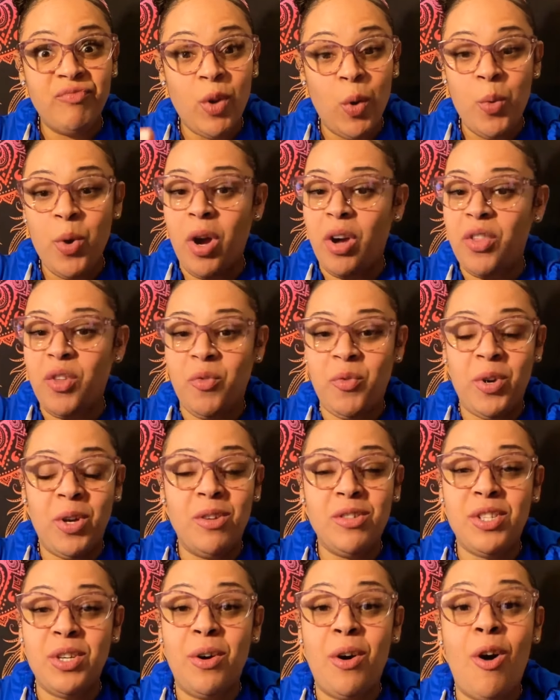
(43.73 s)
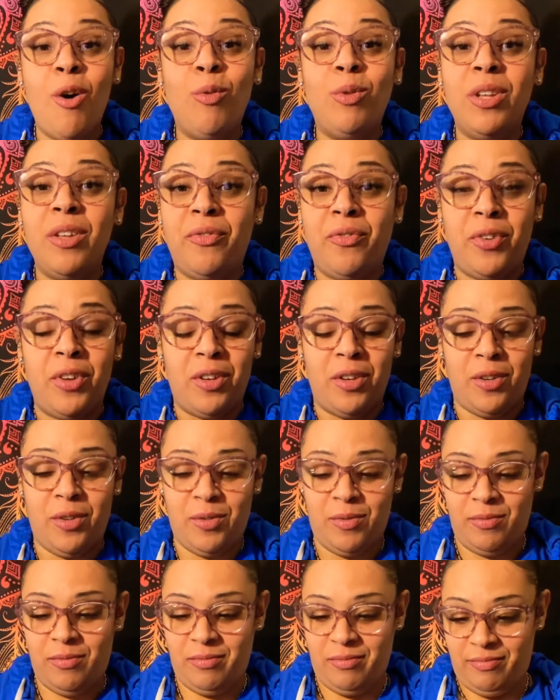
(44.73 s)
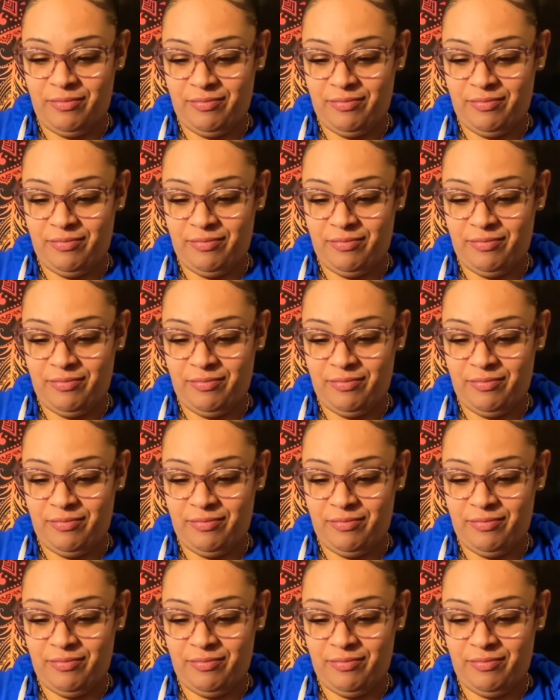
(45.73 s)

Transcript: we are the real deal Holyfield.